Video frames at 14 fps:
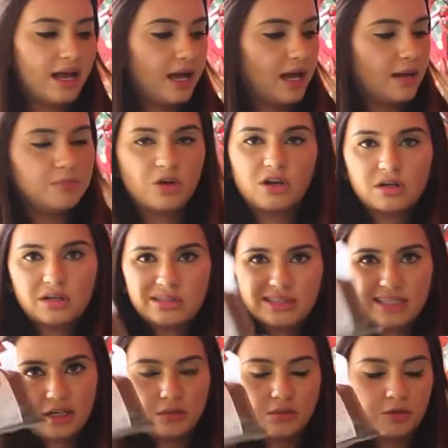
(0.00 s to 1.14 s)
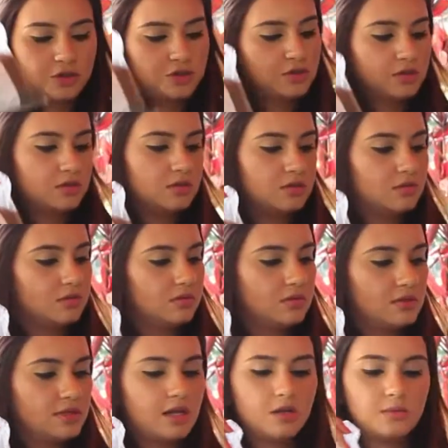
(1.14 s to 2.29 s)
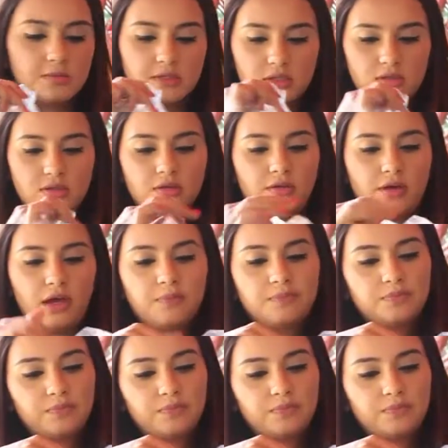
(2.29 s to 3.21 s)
I'm not a container person, so this helps. Okay.